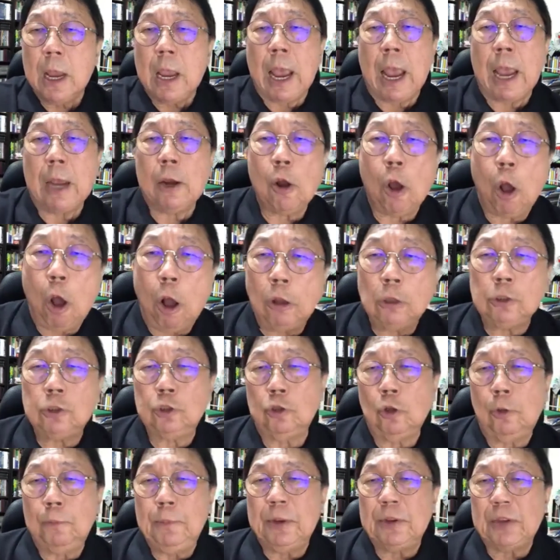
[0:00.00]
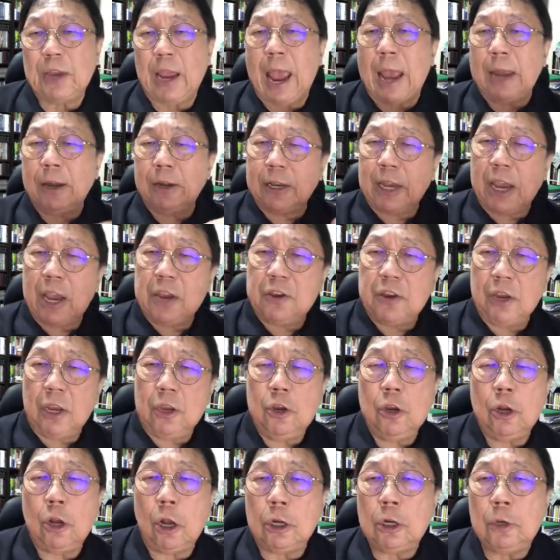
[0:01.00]
And also, besides education,
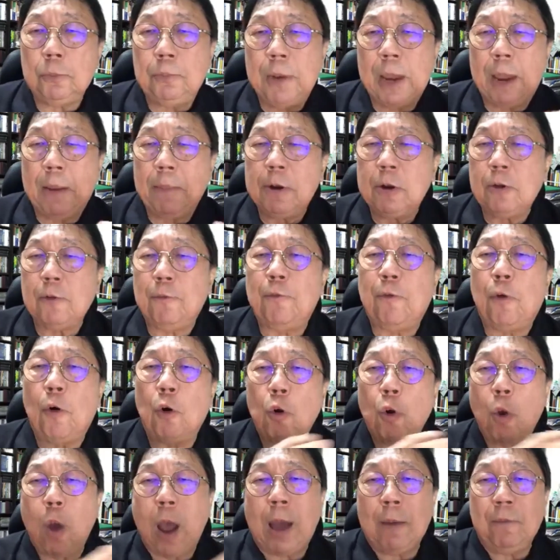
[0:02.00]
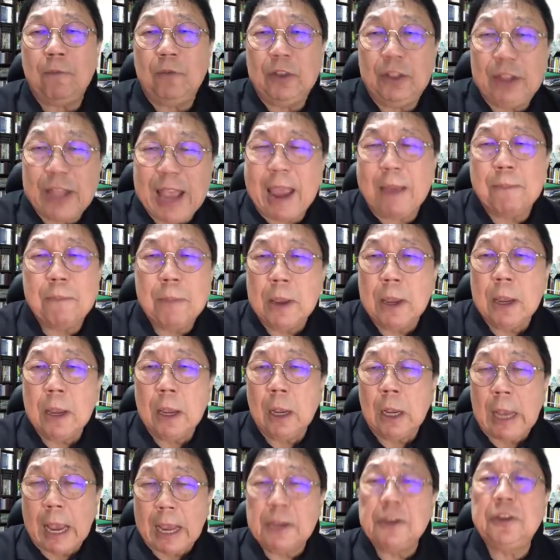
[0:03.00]
you got to be able to follow up with them
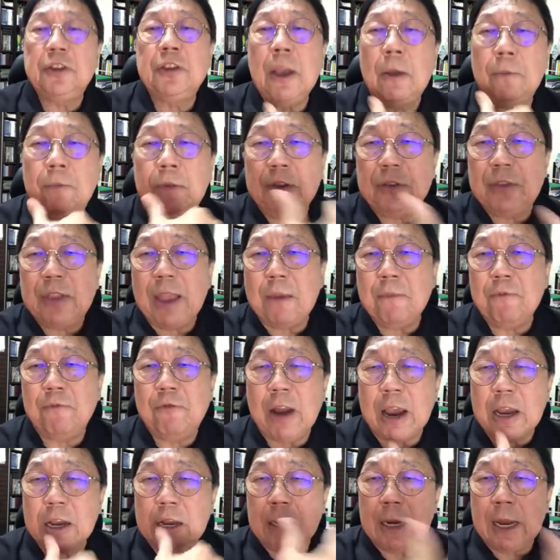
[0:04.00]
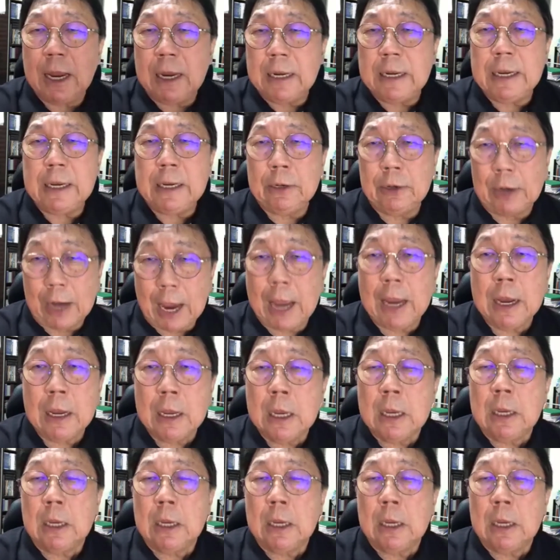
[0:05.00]
and service them regularly, yeah?